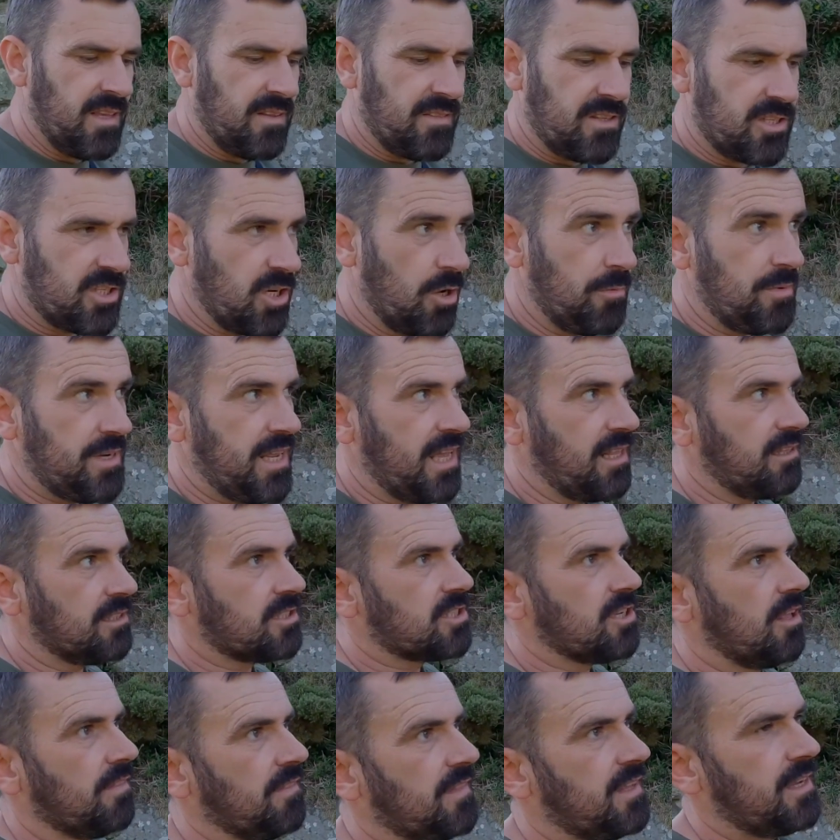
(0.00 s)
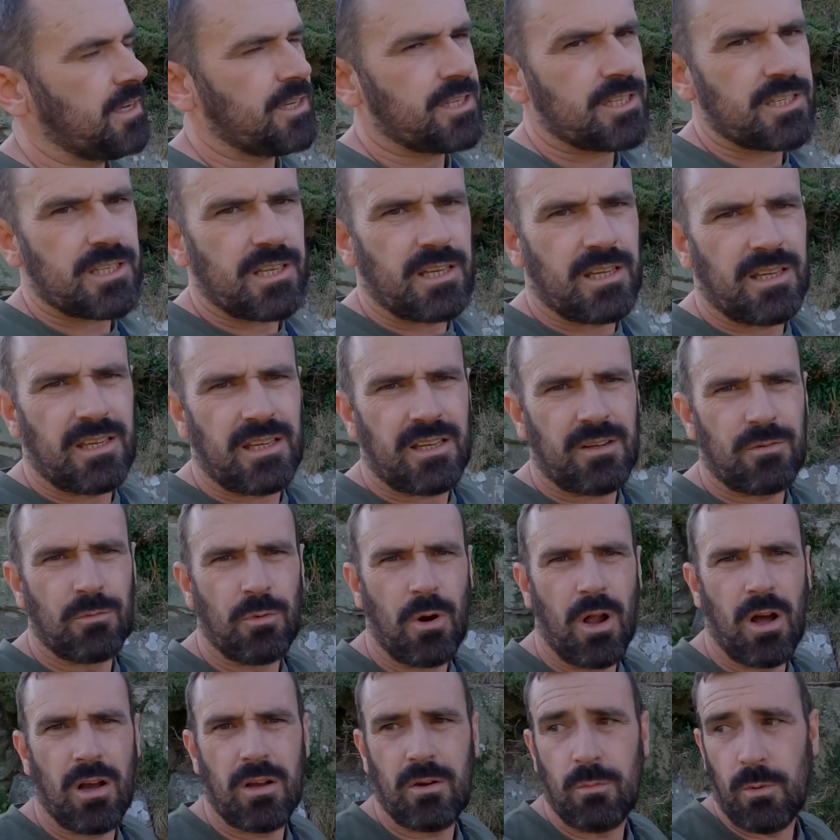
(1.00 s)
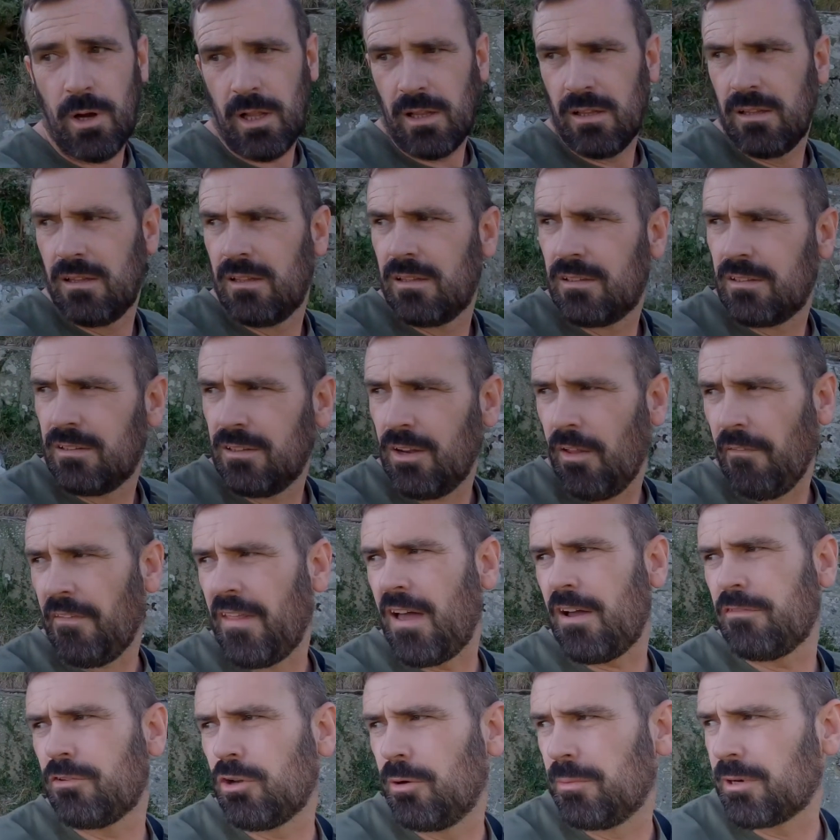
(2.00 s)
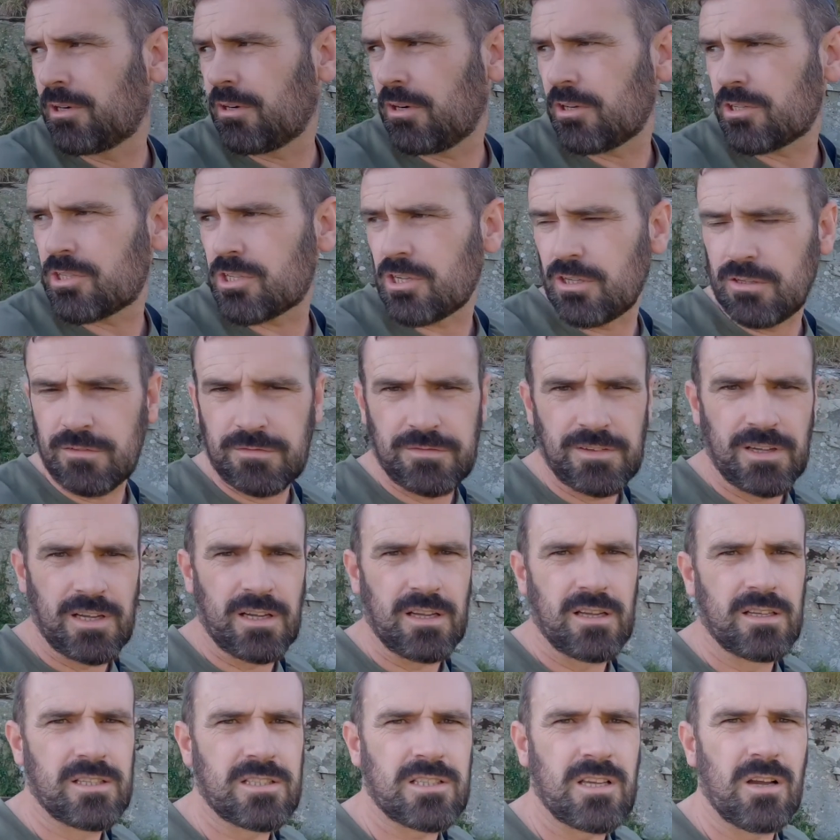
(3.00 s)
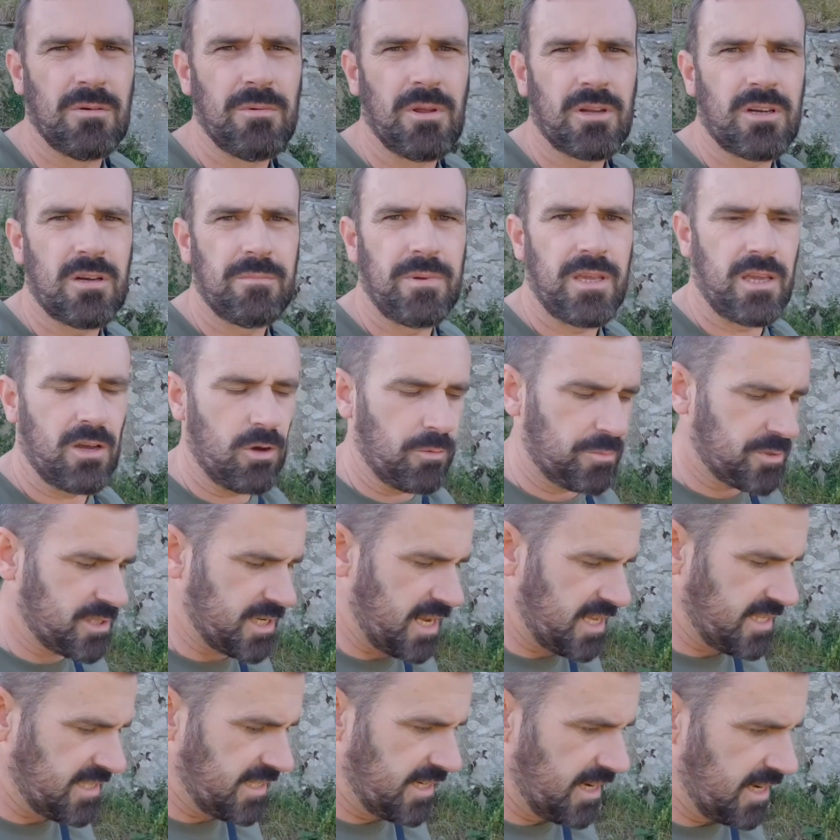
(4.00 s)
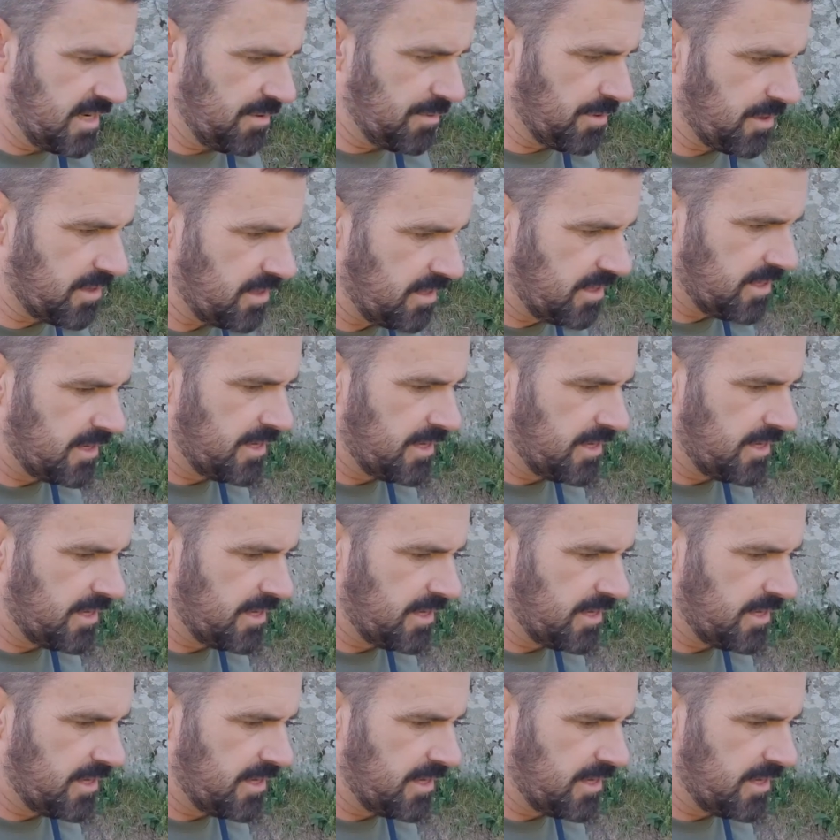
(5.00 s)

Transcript: There's nobody else on this rock. Well, none that I've come across so far. So I'm not going to be upsetting anyone.